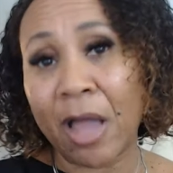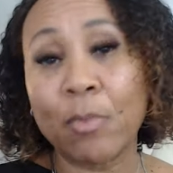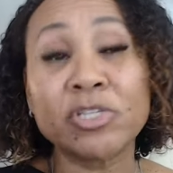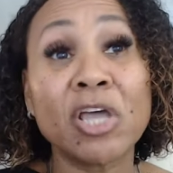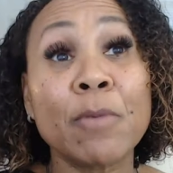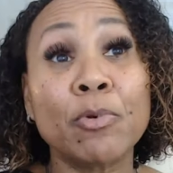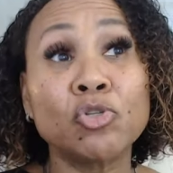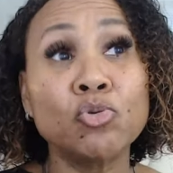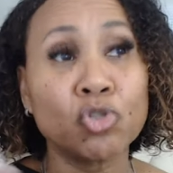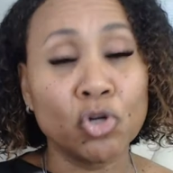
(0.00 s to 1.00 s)
I was able
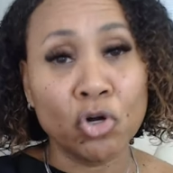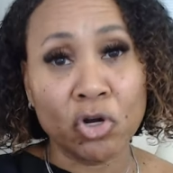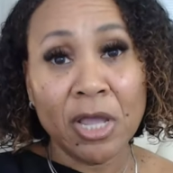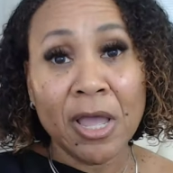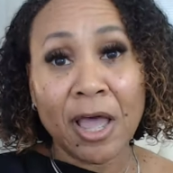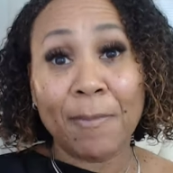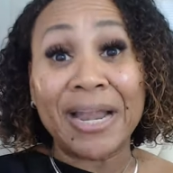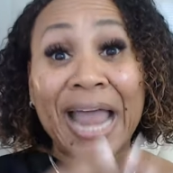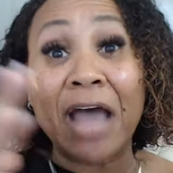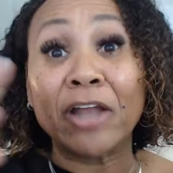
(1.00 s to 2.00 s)
to learn about
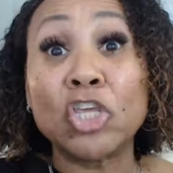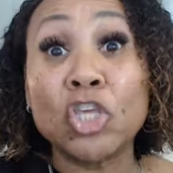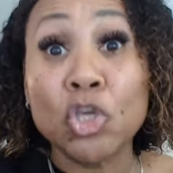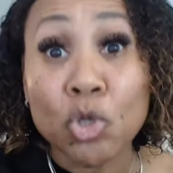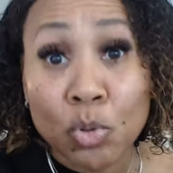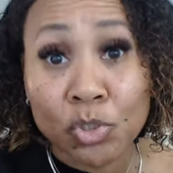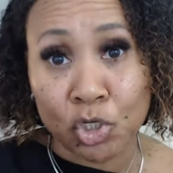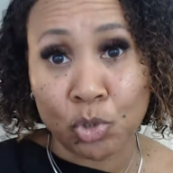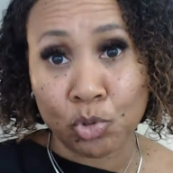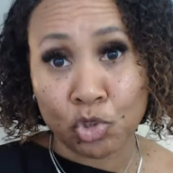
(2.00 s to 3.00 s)
how to use
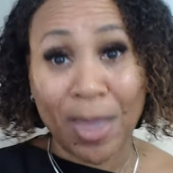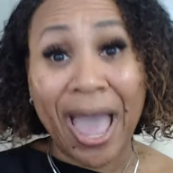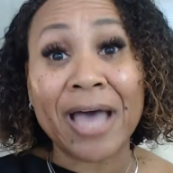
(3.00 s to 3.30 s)
YouTube